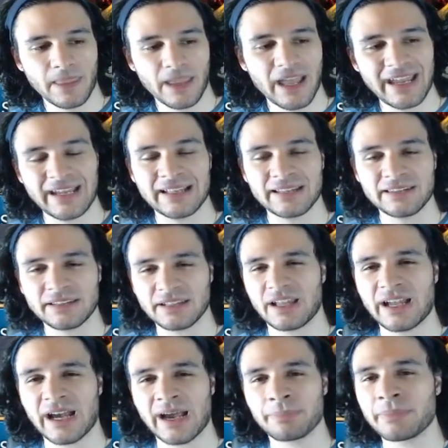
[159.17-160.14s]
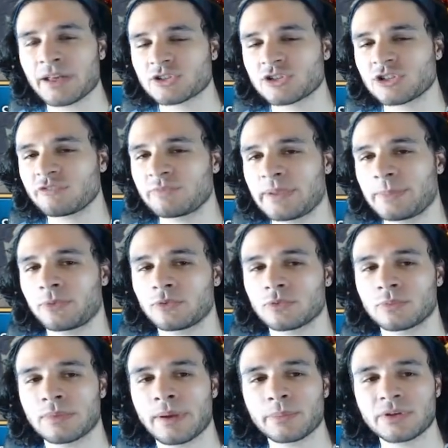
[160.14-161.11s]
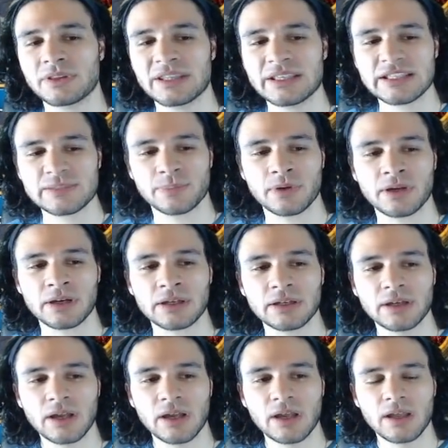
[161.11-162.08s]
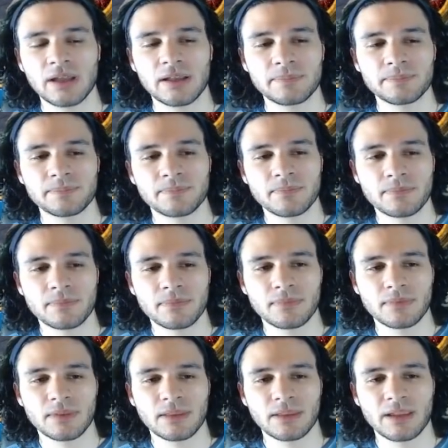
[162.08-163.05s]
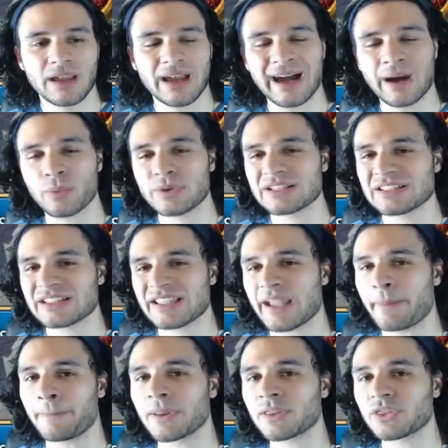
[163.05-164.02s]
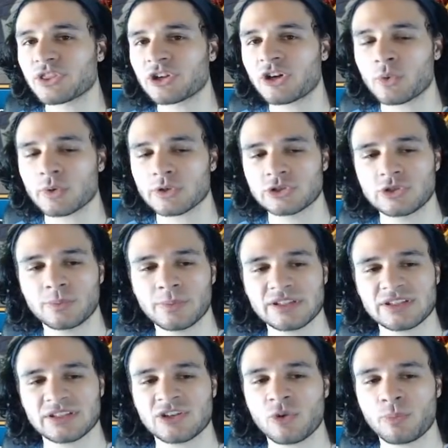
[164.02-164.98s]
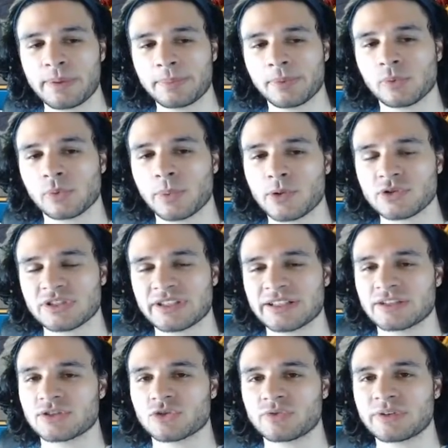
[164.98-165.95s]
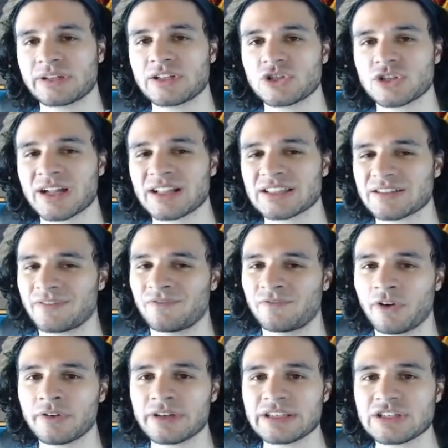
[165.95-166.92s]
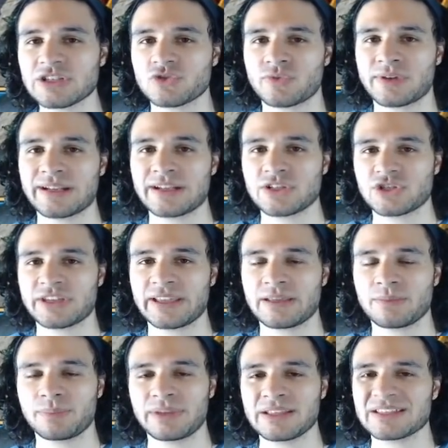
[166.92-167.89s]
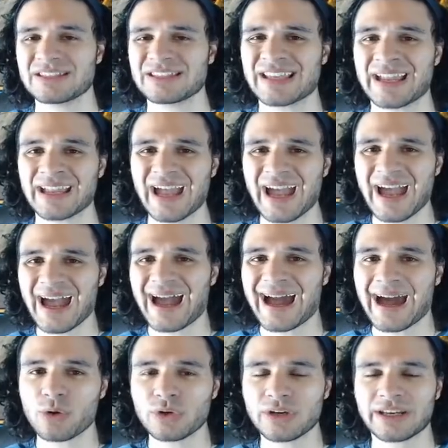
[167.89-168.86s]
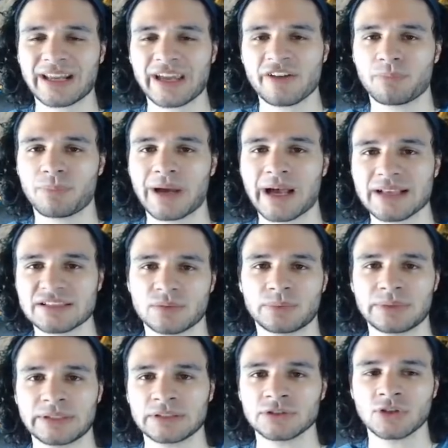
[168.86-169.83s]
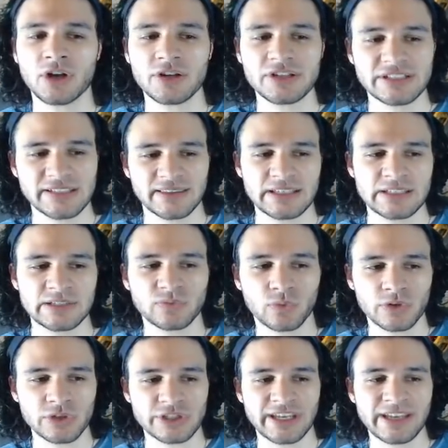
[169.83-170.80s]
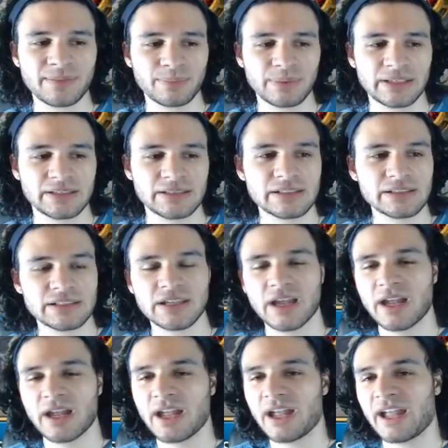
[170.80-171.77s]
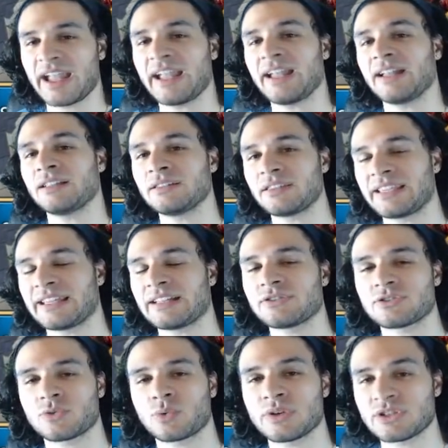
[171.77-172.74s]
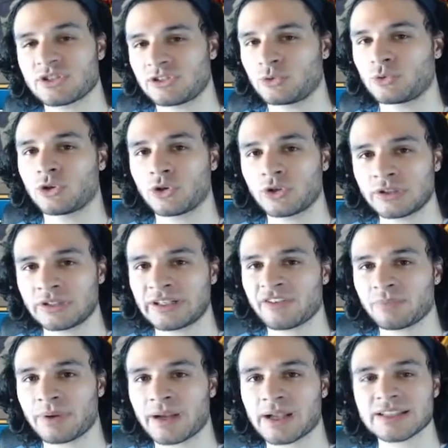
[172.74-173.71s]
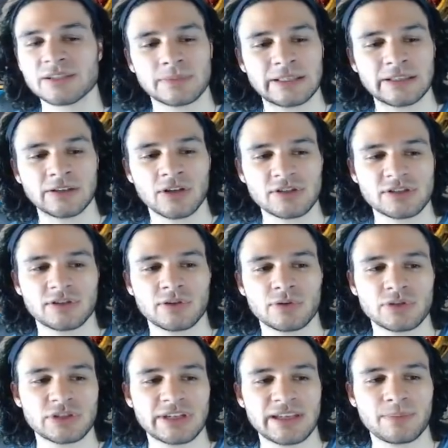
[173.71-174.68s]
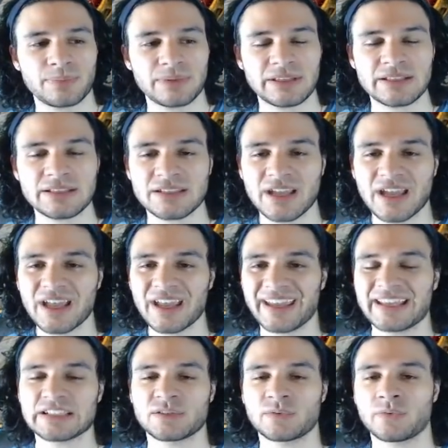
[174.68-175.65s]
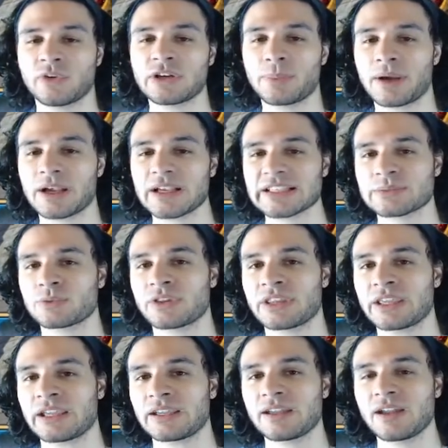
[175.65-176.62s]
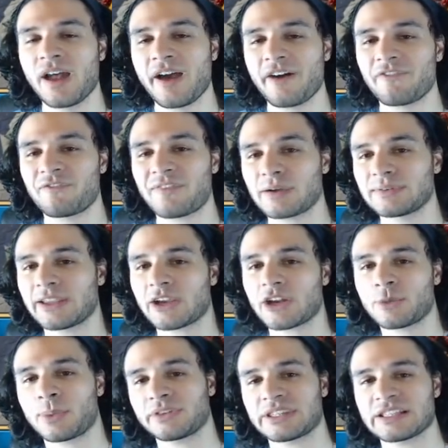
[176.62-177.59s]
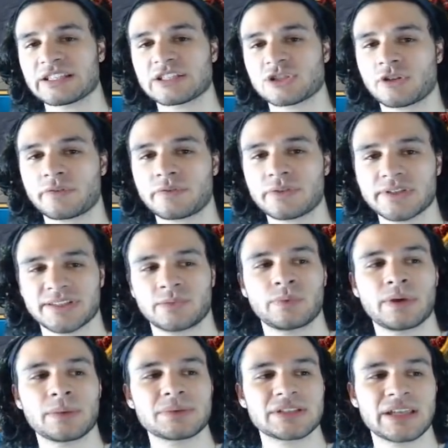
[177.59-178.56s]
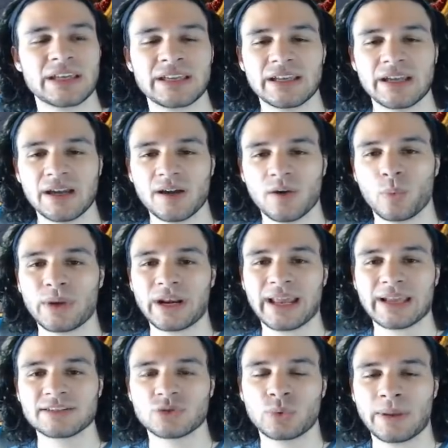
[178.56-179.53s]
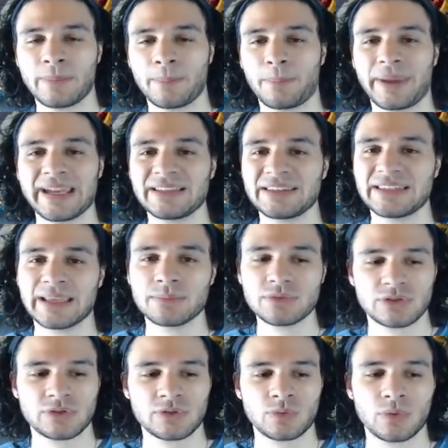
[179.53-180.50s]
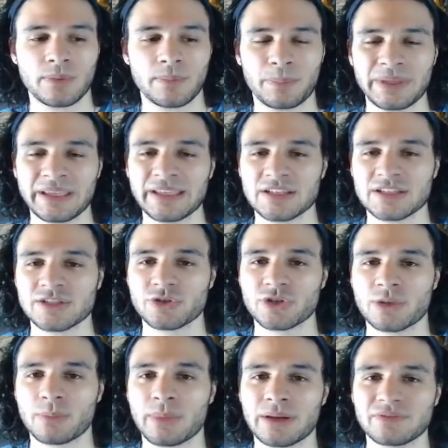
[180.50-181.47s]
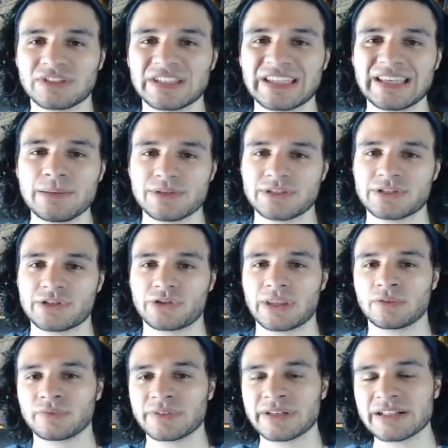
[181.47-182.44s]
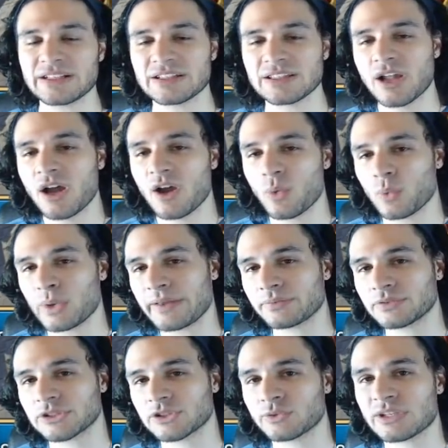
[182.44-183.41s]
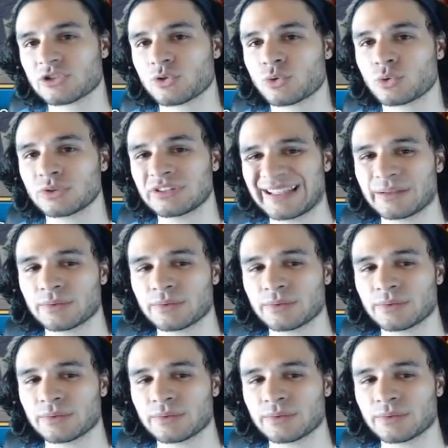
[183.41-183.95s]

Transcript: And I'm not sure if people remember this, but I want to say a month ago or 2 months ago, people were posting screenshots of very strange champions saying, how could I have possibly lost to these 4 champions? And the answer was, you couldn't have possibly lost to those champions. It is very possible they found out about this service and website, went onto it and paid them to beat a certain amount of teams until they reached whatever threshold they